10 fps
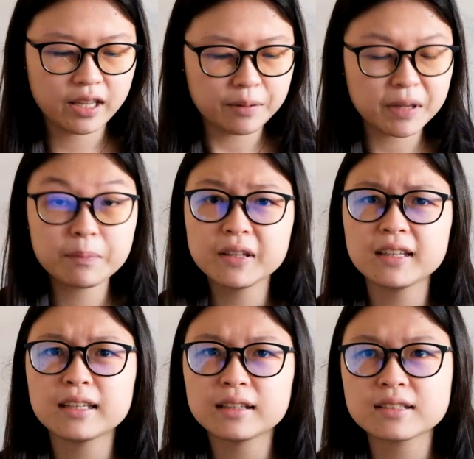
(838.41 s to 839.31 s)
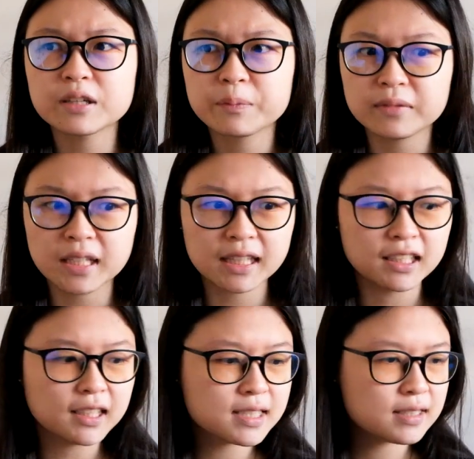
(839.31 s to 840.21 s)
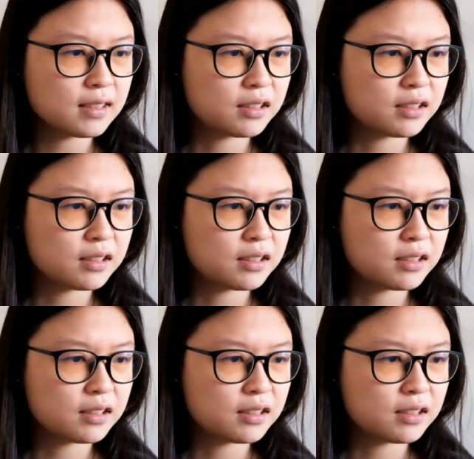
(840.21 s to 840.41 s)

maybe some needles.